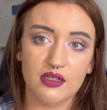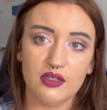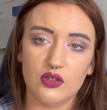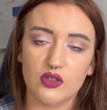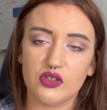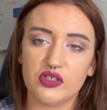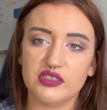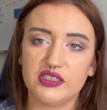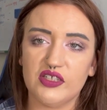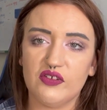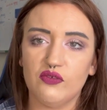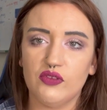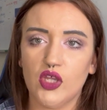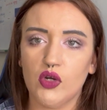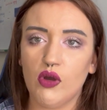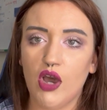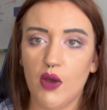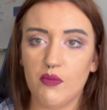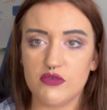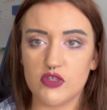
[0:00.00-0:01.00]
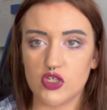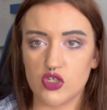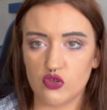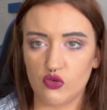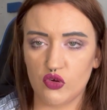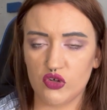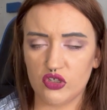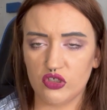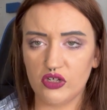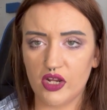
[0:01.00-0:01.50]
because even though I'm
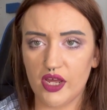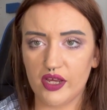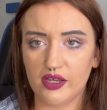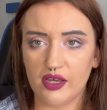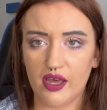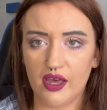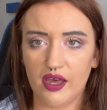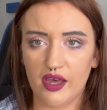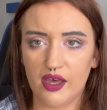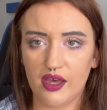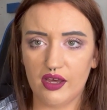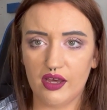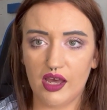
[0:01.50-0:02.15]
insured on her car,